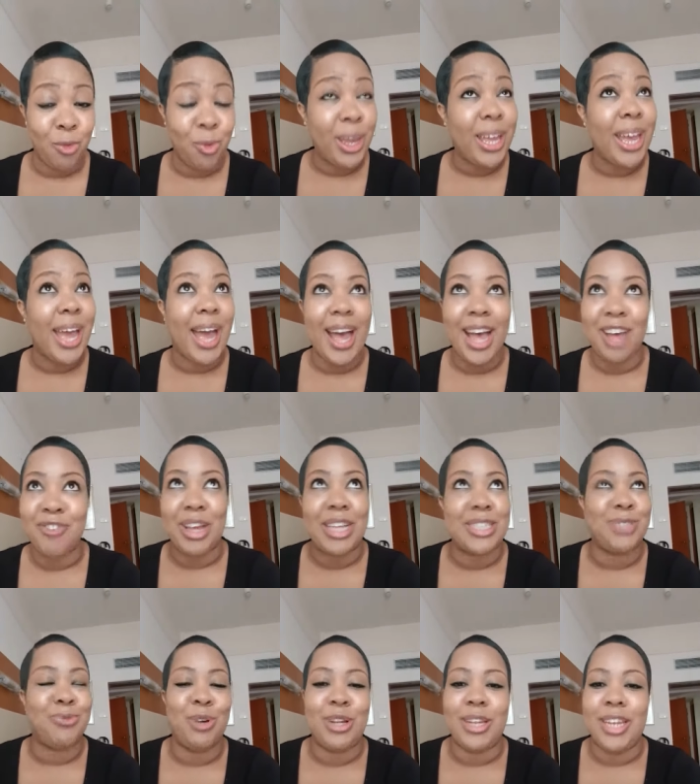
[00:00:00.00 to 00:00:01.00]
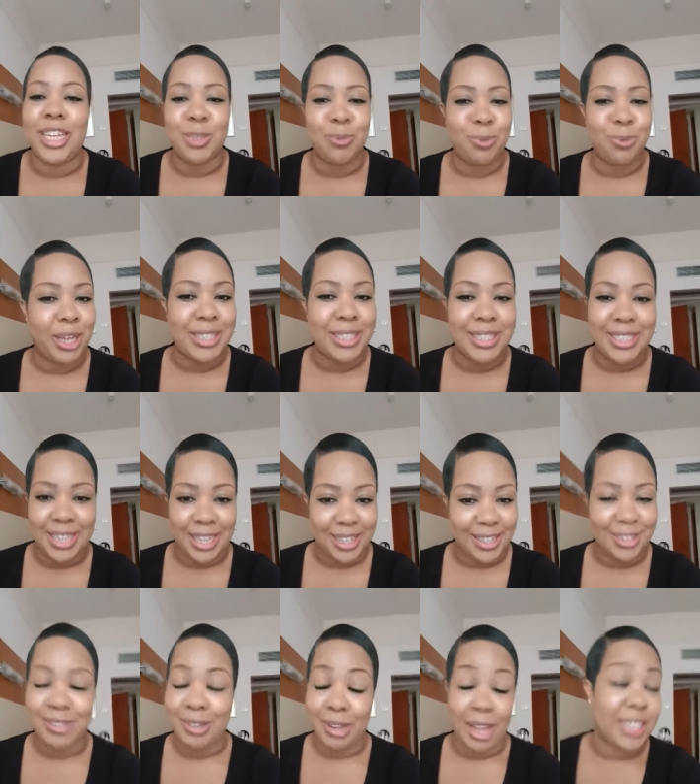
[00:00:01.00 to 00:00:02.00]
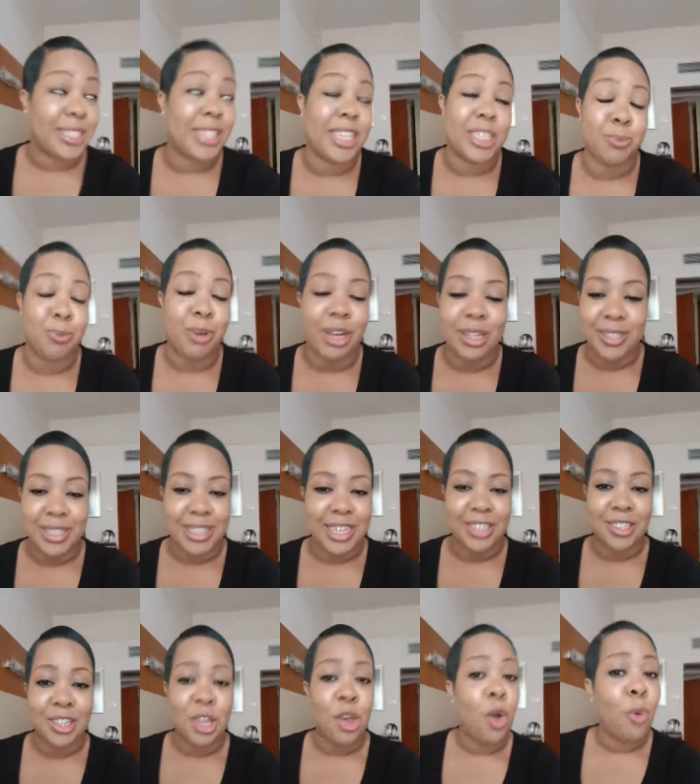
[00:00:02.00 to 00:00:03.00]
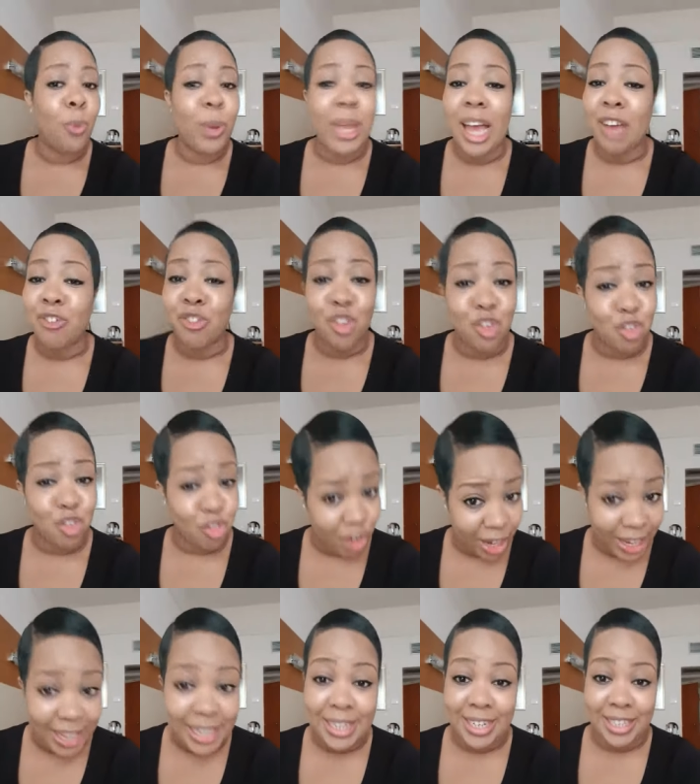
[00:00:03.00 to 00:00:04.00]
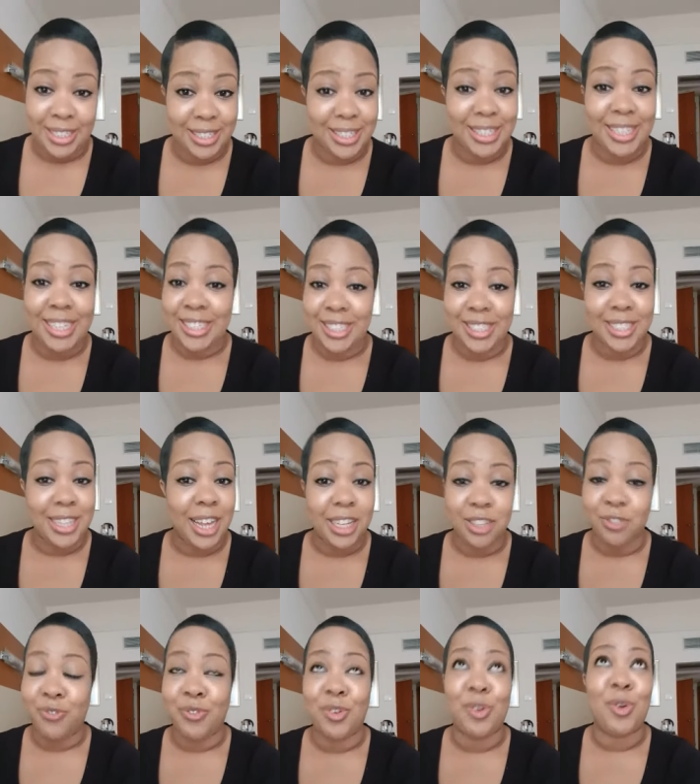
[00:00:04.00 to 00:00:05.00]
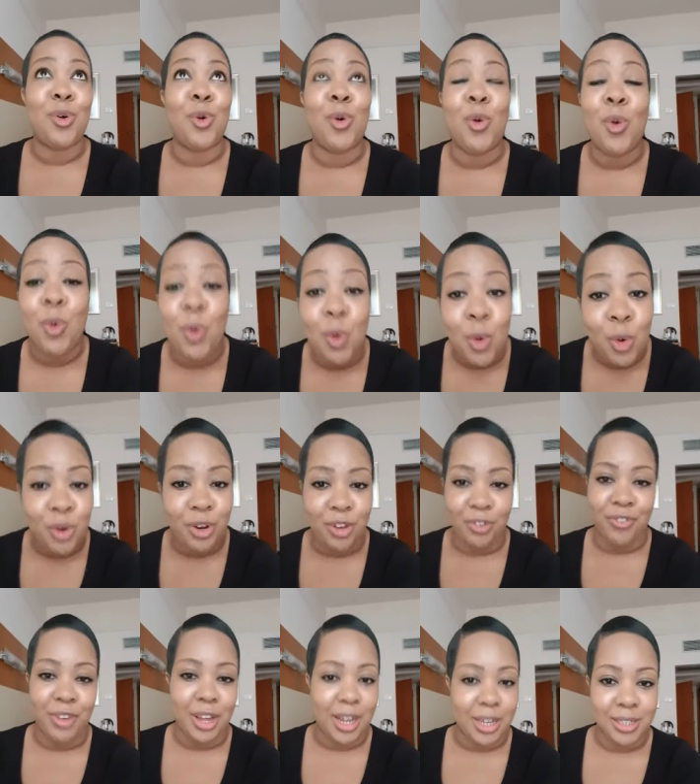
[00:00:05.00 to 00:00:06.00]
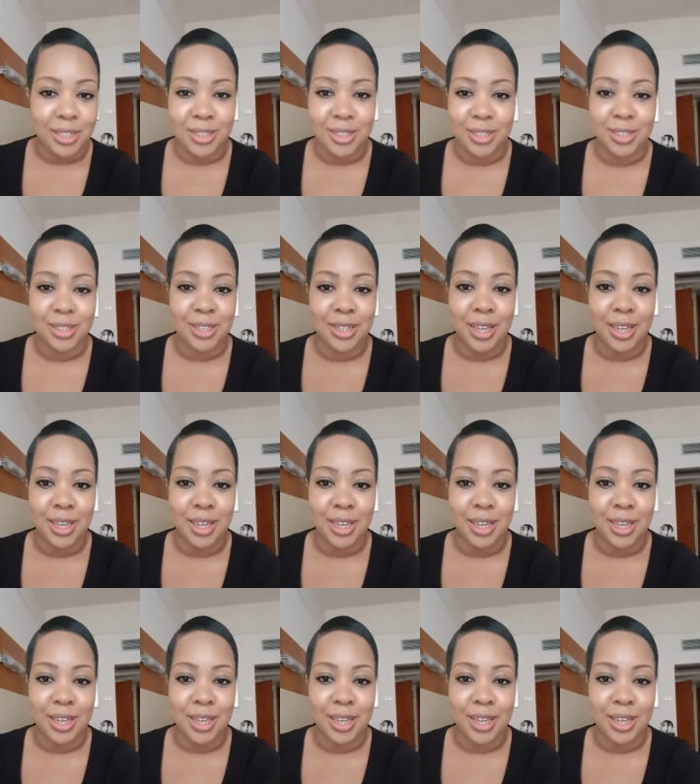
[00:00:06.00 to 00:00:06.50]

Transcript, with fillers: We have, as what Les Brown said, as Les Brown says, we have greatness inside of all of us.